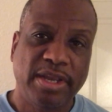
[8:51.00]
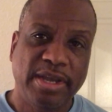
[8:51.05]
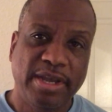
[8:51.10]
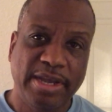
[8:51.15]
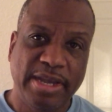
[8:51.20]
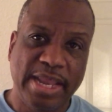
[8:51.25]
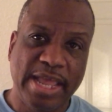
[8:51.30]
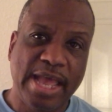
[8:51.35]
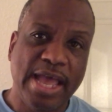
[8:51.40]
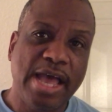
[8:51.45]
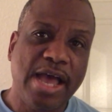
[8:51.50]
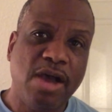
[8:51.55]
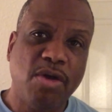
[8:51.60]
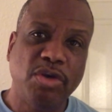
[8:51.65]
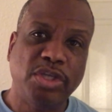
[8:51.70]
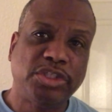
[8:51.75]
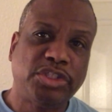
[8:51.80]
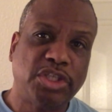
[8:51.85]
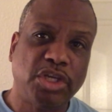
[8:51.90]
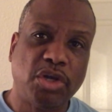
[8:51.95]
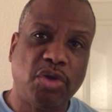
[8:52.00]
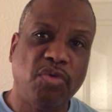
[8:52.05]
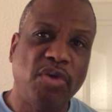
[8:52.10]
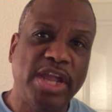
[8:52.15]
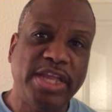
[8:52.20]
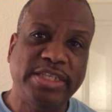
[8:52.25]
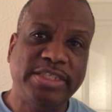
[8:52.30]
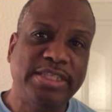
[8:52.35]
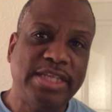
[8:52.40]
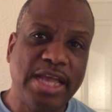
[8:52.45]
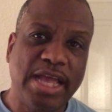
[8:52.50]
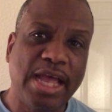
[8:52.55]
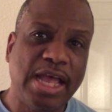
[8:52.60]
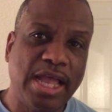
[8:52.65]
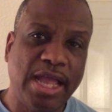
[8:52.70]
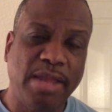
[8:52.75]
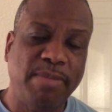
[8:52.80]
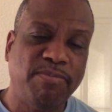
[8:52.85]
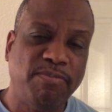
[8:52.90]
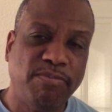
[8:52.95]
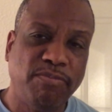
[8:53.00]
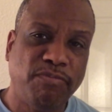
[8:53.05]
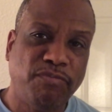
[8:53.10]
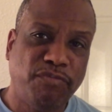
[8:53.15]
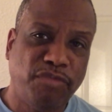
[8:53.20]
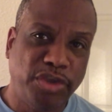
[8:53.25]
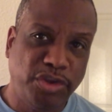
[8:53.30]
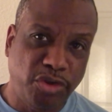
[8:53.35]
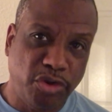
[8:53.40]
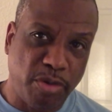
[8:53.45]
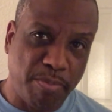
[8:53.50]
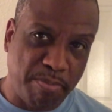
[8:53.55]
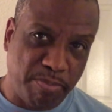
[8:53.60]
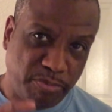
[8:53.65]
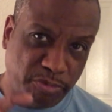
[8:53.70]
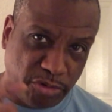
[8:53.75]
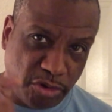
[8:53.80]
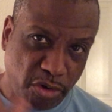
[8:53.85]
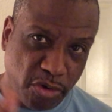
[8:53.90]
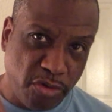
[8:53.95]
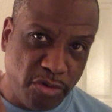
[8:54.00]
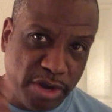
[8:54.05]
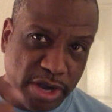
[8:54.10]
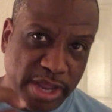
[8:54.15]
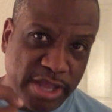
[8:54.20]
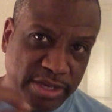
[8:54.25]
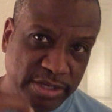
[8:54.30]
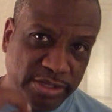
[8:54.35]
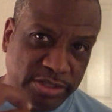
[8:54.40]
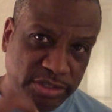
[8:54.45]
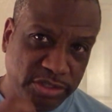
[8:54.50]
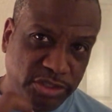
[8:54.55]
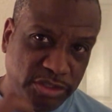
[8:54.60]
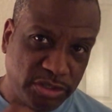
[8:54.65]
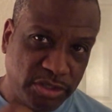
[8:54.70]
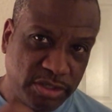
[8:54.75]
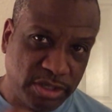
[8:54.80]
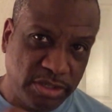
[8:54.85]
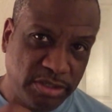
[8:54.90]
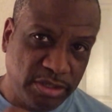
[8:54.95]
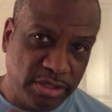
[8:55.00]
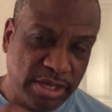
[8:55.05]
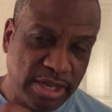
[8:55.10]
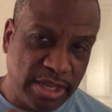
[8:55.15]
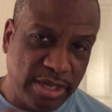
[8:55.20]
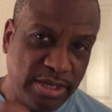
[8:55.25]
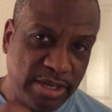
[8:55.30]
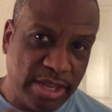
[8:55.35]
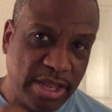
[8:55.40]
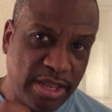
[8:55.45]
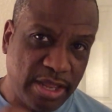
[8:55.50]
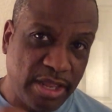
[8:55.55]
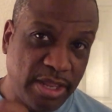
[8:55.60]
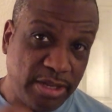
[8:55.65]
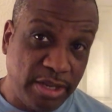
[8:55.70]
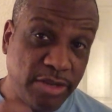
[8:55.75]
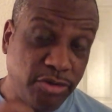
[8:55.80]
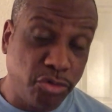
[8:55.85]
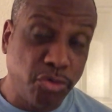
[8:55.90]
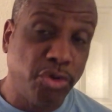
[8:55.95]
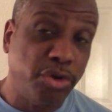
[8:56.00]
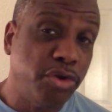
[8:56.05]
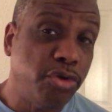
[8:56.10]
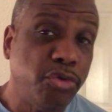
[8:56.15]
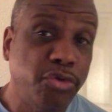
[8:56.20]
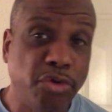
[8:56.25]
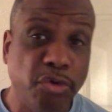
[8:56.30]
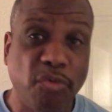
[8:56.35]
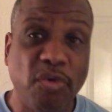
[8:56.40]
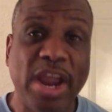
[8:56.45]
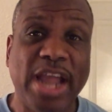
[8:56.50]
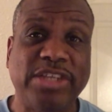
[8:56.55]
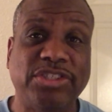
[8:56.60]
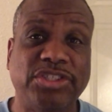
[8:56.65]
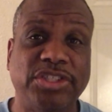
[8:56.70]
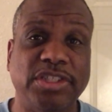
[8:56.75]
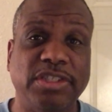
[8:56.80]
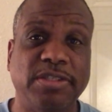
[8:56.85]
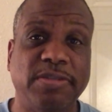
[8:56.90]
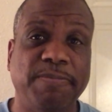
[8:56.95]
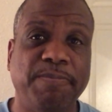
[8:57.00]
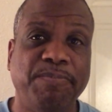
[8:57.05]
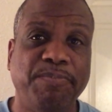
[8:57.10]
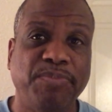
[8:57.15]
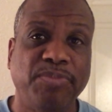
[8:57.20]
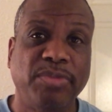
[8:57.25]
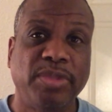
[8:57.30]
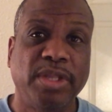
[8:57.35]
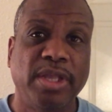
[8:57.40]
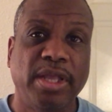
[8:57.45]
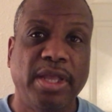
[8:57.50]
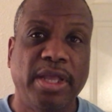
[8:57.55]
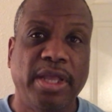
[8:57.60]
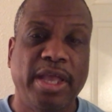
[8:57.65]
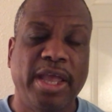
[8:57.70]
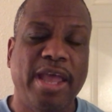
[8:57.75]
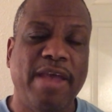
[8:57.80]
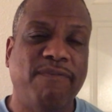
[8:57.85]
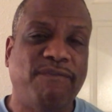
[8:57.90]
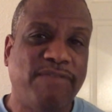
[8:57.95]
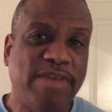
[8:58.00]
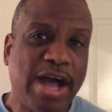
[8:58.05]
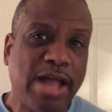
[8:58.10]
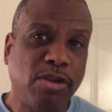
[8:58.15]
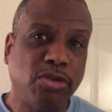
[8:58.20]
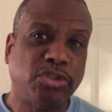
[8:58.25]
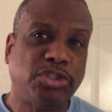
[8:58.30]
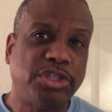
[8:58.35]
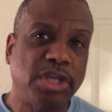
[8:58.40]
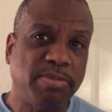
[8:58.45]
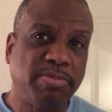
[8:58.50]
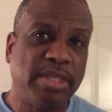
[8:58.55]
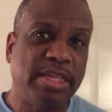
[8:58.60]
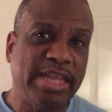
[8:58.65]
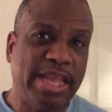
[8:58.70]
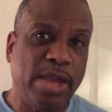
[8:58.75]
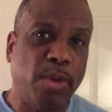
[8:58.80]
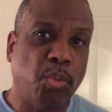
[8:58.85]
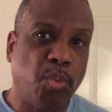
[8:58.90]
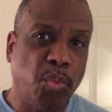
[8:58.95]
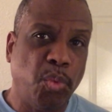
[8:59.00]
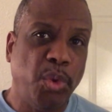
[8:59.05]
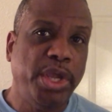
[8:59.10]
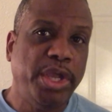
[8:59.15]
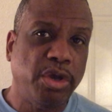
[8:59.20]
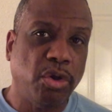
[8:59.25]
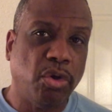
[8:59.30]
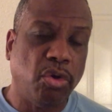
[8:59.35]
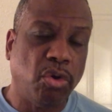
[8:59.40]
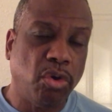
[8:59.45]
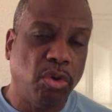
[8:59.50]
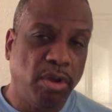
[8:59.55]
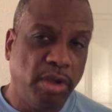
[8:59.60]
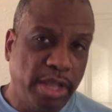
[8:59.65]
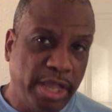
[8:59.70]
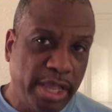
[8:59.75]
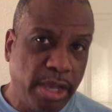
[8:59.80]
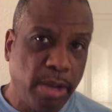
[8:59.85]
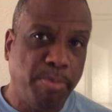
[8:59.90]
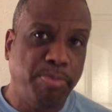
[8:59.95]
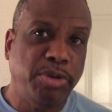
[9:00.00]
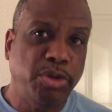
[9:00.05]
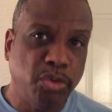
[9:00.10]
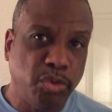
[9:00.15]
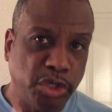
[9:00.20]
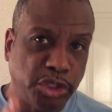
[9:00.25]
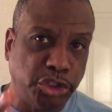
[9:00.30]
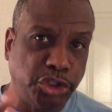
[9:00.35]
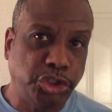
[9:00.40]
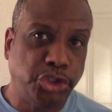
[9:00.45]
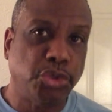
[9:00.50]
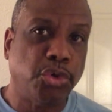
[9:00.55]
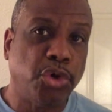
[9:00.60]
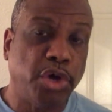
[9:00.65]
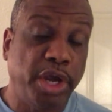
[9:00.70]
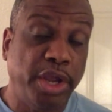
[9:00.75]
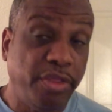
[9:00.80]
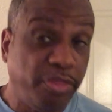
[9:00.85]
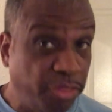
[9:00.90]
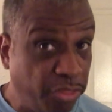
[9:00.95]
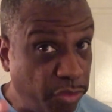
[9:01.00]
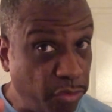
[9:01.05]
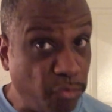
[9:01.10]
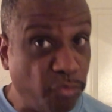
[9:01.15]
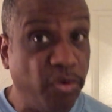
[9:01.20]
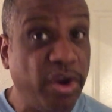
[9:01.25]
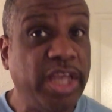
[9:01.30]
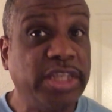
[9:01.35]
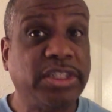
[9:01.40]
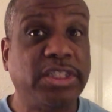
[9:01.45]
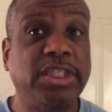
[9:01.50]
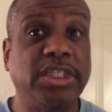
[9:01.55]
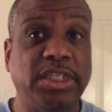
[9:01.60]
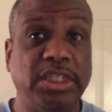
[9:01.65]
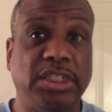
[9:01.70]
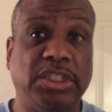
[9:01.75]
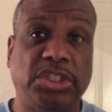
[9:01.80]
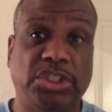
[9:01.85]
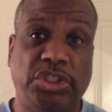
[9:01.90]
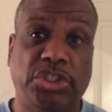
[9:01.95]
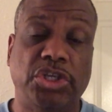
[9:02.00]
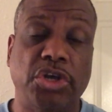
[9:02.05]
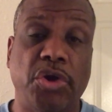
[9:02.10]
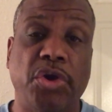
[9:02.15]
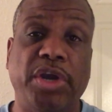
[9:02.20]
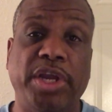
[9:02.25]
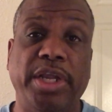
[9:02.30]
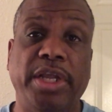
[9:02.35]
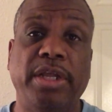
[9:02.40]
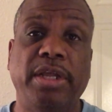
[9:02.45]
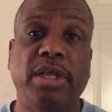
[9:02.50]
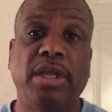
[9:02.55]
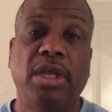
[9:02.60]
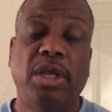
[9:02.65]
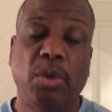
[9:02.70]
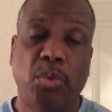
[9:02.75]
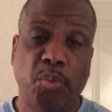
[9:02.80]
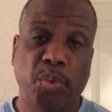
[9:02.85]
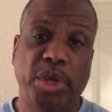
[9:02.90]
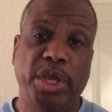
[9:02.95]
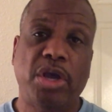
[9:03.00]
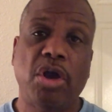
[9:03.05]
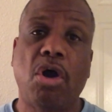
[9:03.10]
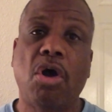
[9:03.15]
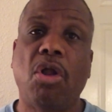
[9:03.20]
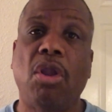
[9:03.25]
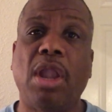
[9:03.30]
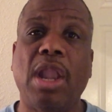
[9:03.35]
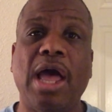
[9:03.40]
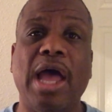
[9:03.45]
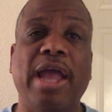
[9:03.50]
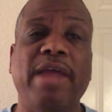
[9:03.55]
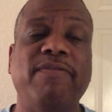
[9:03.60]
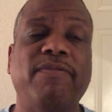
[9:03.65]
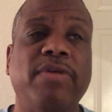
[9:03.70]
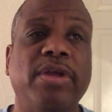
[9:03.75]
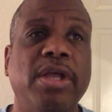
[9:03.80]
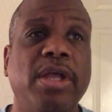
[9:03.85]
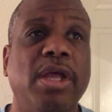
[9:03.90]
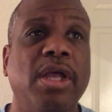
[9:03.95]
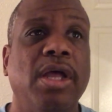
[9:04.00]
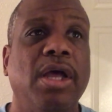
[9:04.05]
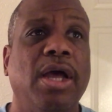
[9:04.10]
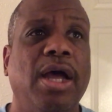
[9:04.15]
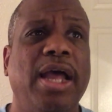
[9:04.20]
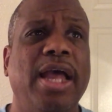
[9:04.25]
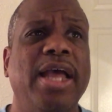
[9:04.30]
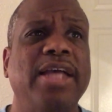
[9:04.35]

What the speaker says: Now is the great time for you to turn that into a new direction and follow something that will help you enjoy the rest of this journey we call life. I